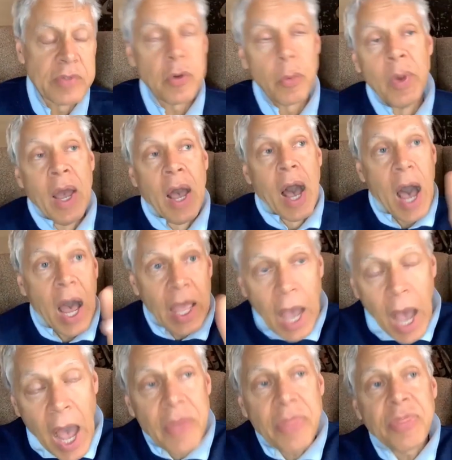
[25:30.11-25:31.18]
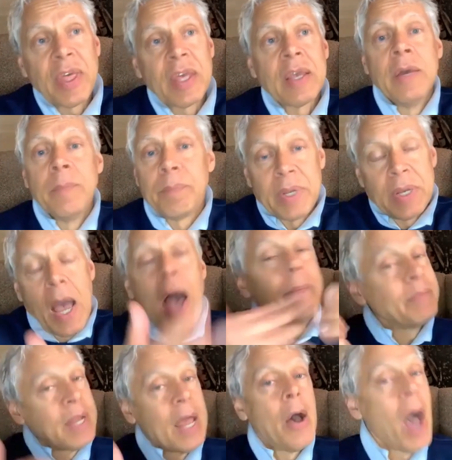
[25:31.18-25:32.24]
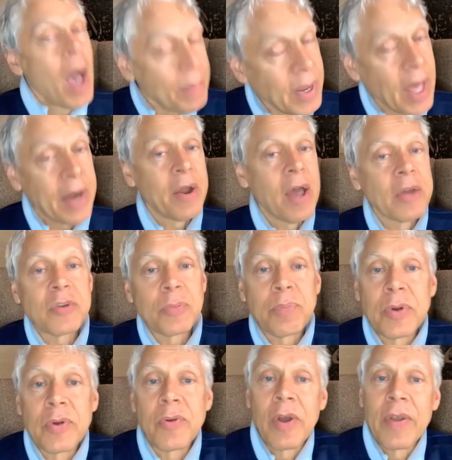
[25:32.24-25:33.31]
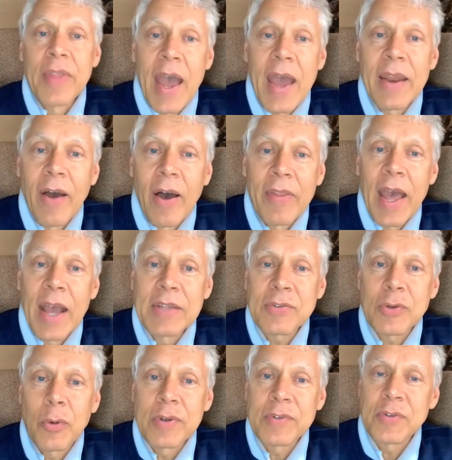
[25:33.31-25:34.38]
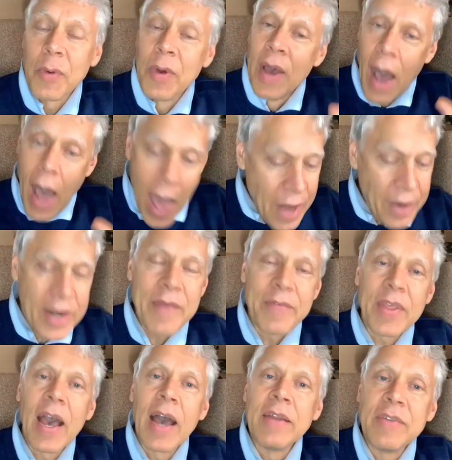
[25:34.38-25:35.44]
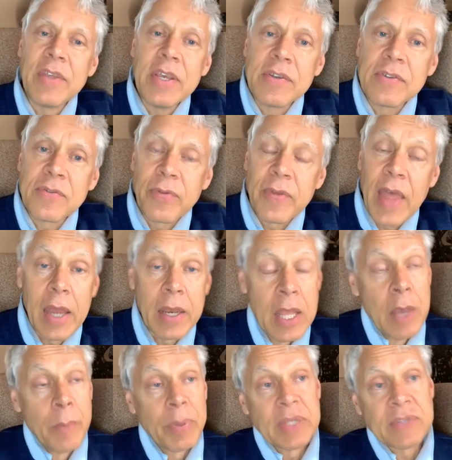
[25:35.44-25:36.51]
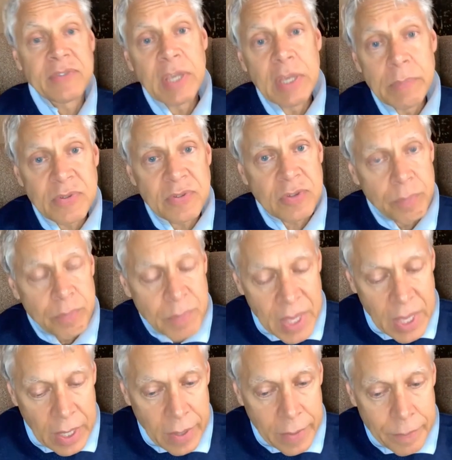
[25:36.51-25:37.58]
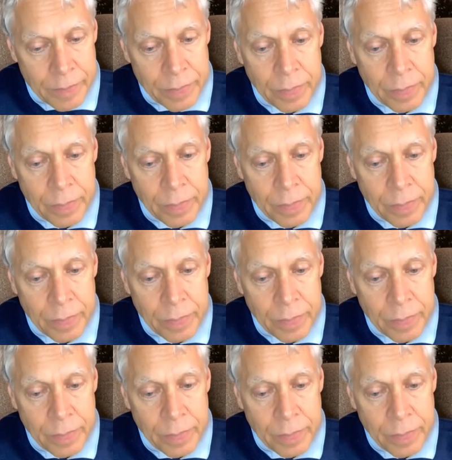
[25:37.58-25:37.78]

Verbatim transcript: So I, I think, but I'm now I'm not an entrepreneur on that, on that score. So I don't have the ideas for that, but it seems to me